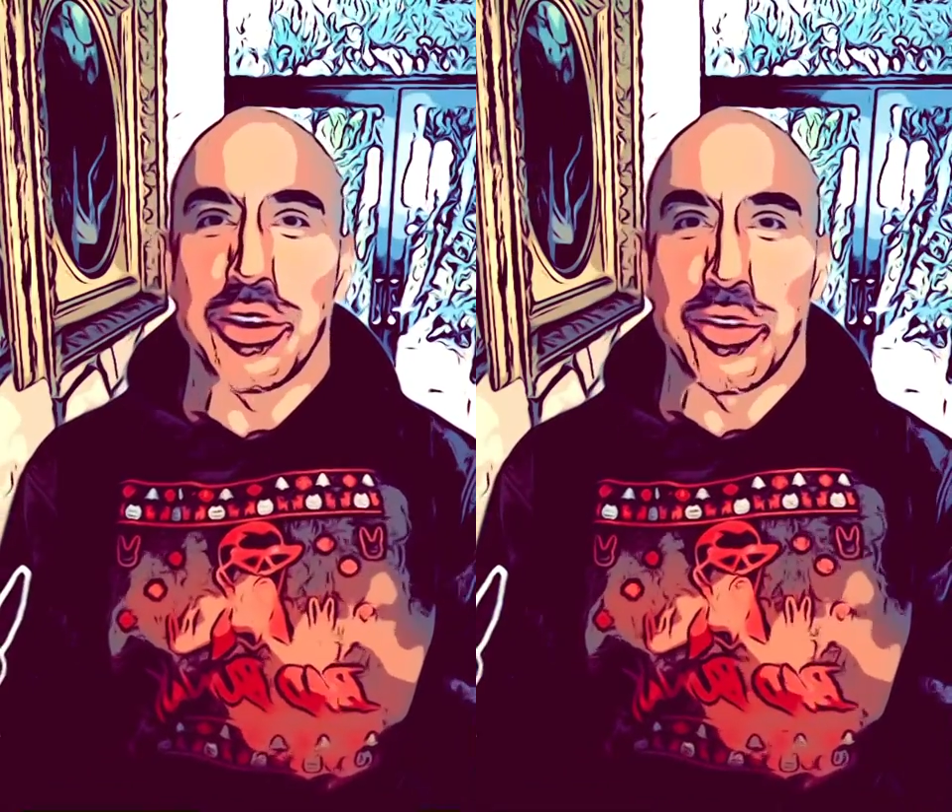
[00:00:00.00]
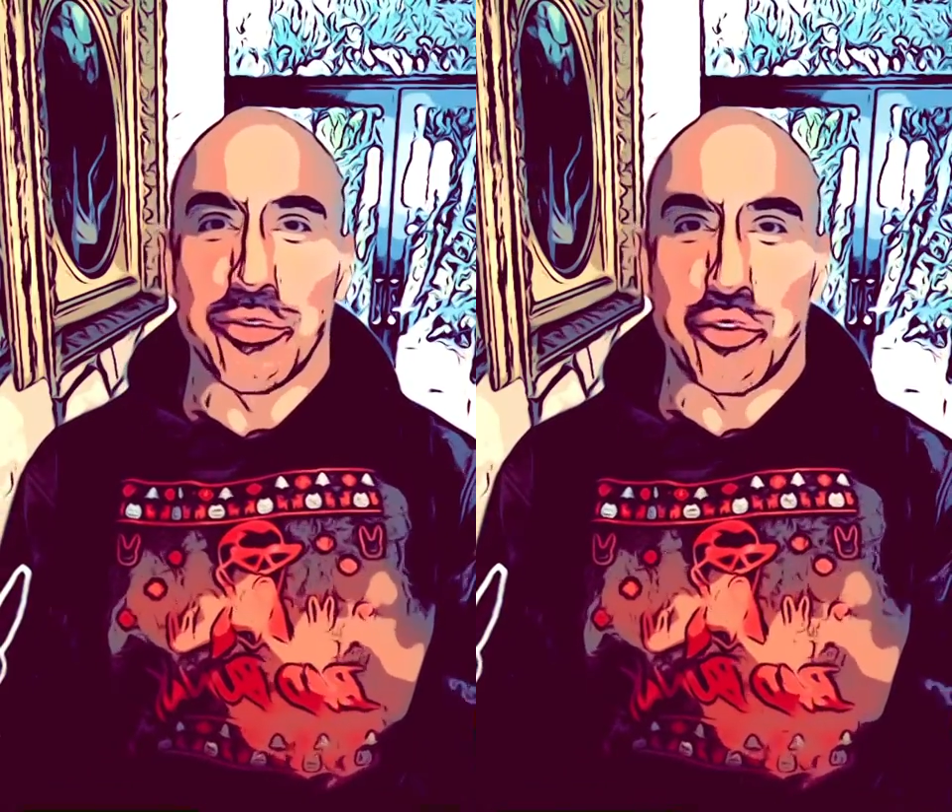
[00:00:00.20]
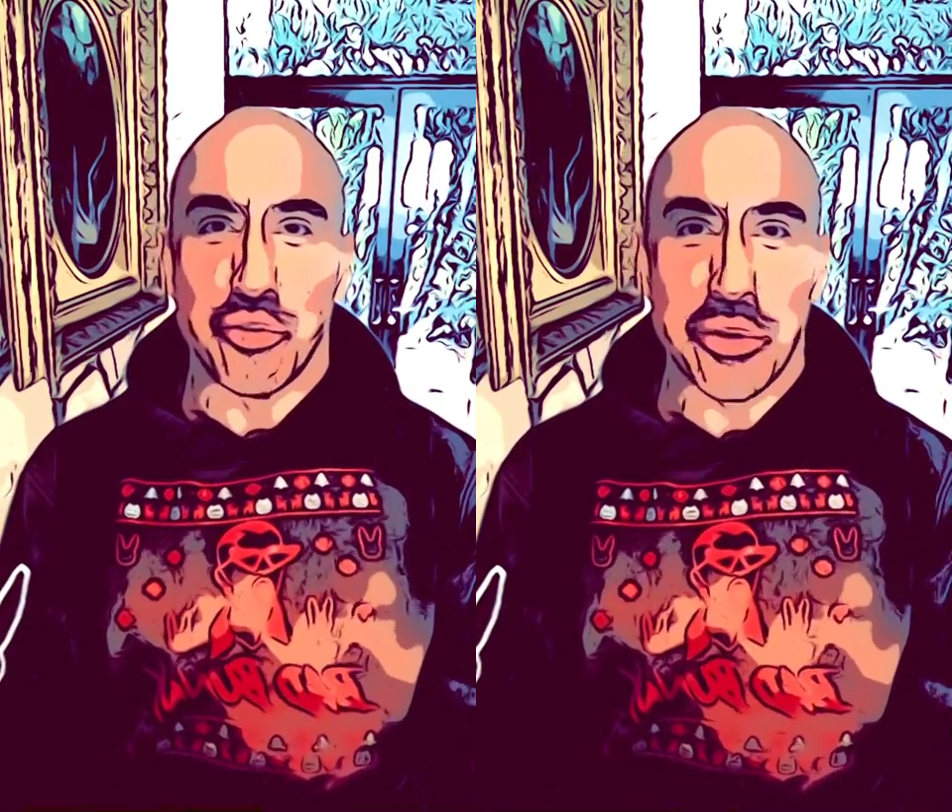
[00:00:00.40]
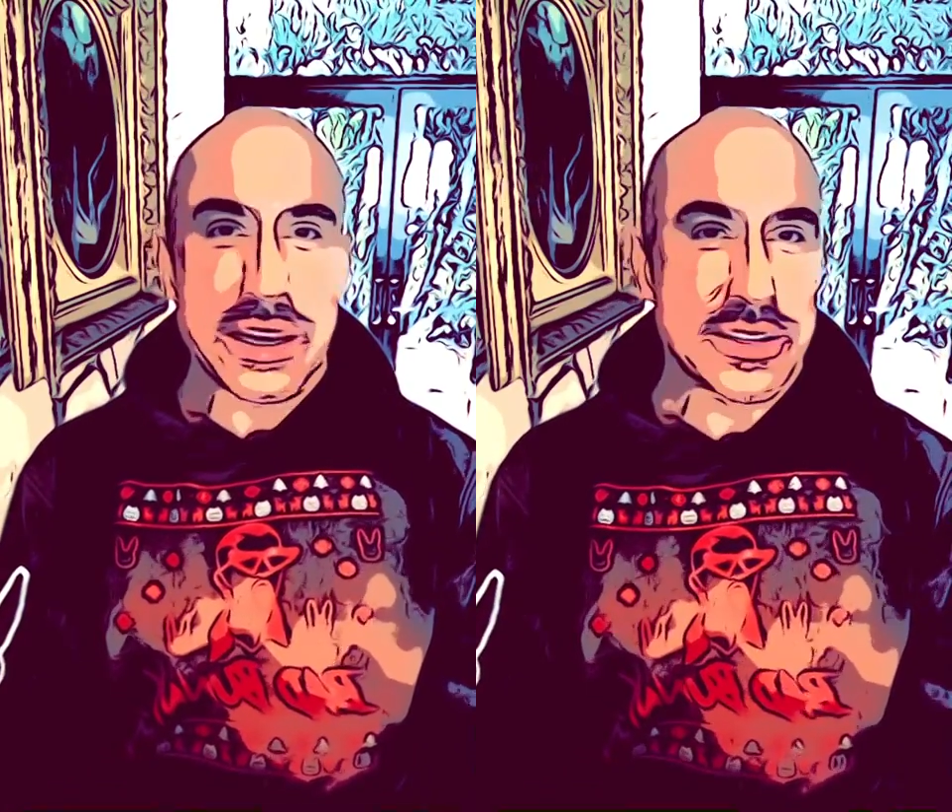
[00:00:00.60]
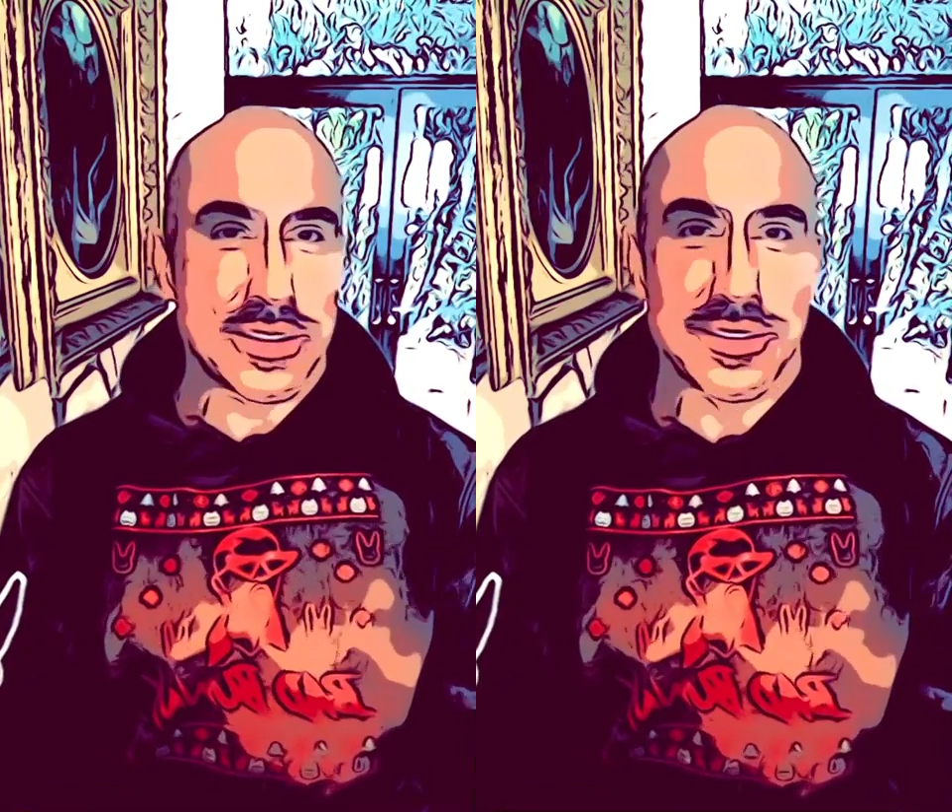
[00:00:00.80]
of
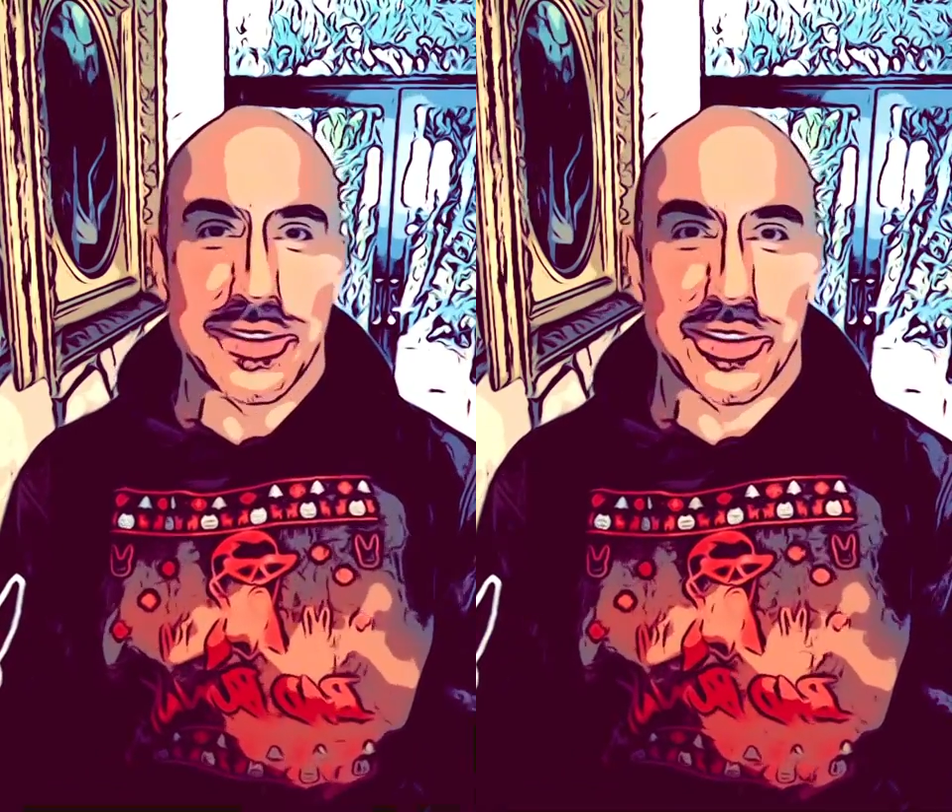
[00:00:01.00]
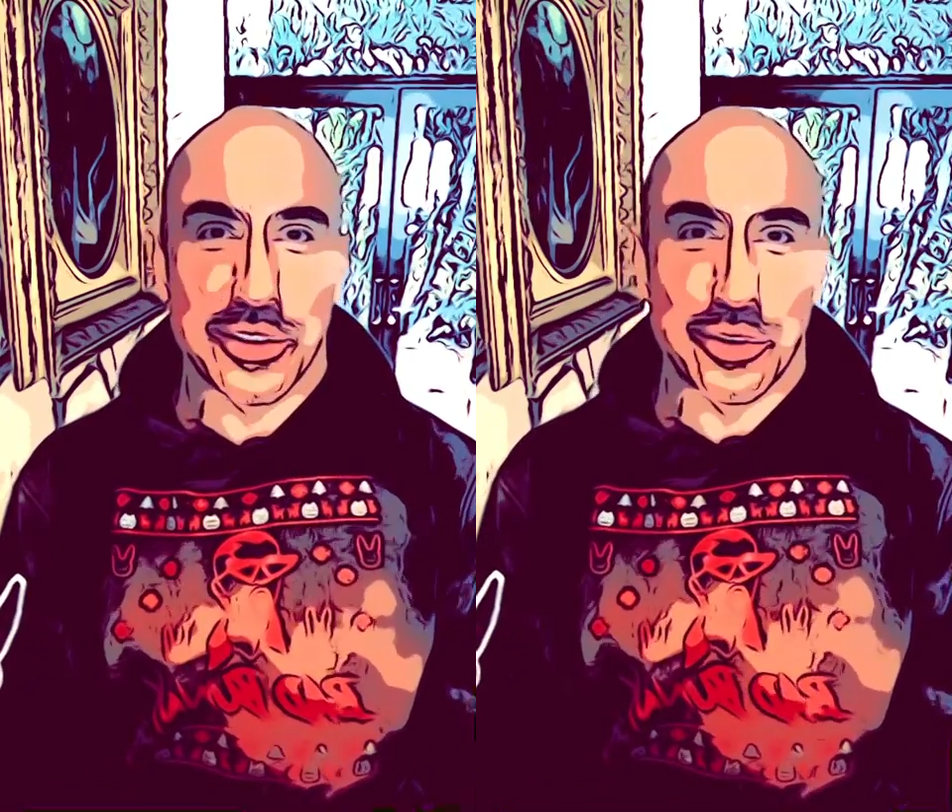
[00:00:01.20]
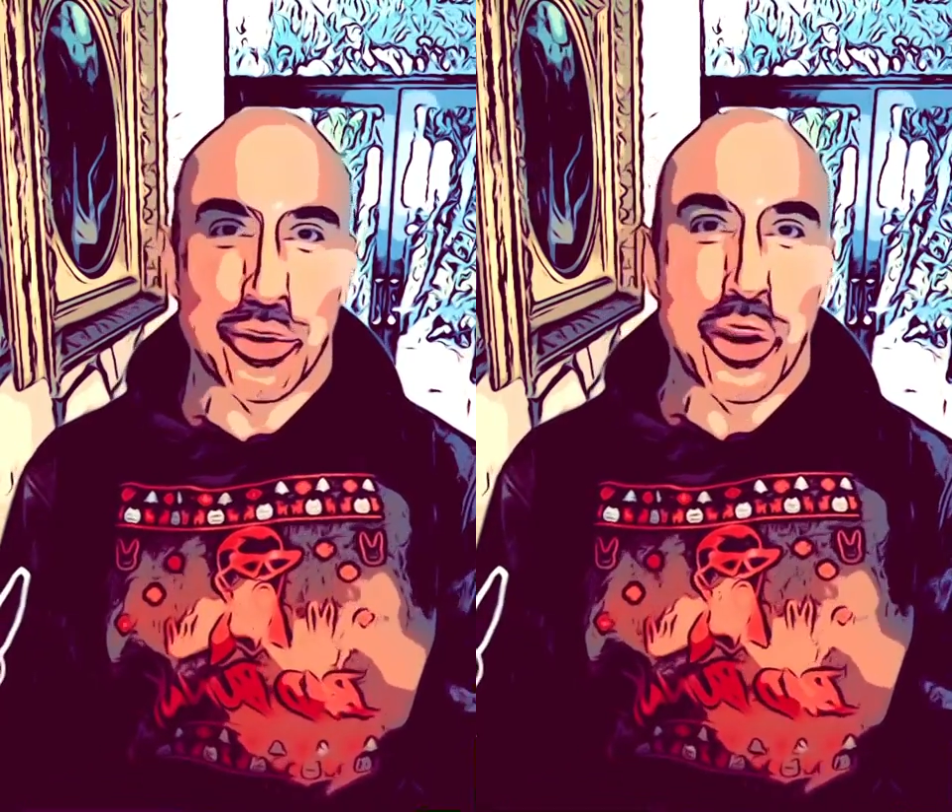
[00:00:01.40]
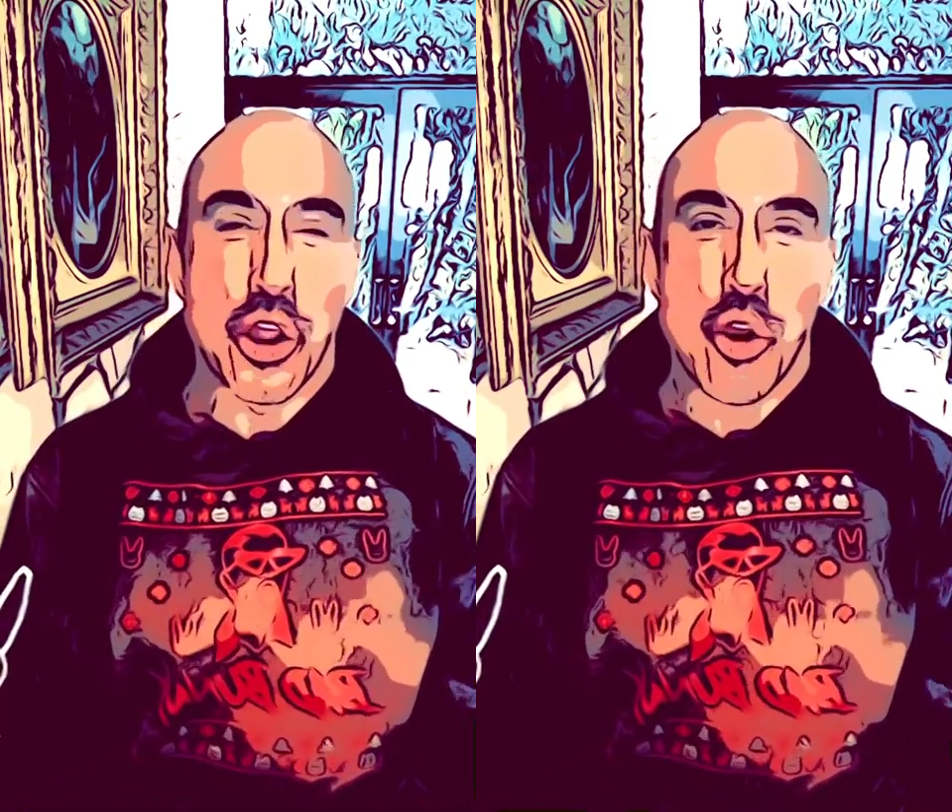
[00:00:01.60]
great conductor